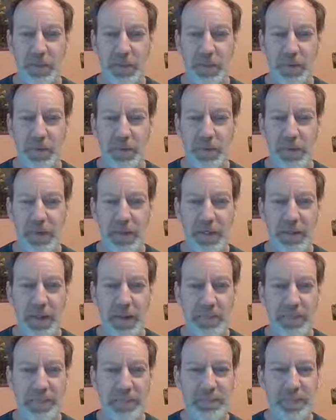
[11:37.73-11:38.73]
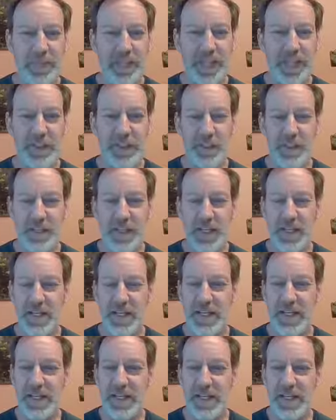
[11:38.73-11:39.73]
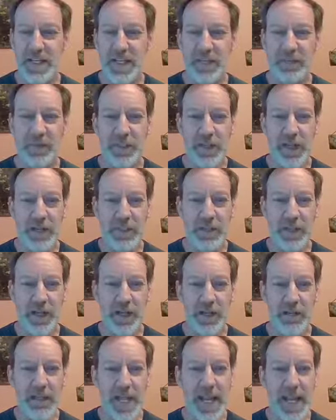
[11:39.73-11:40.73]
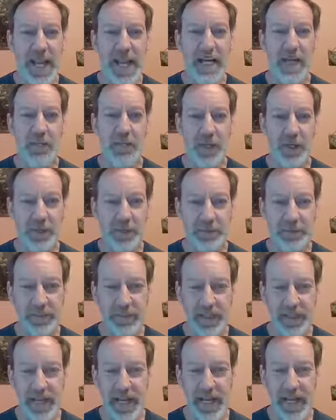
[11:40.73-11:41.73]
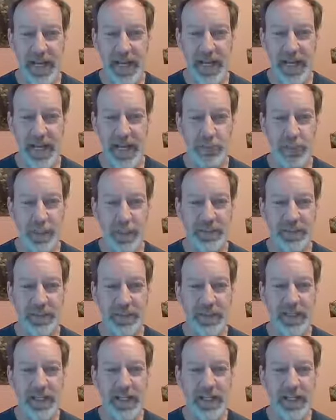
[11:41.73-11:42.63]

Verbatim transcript: So uh, I'm glad to send the invitation out to anyone and everyone,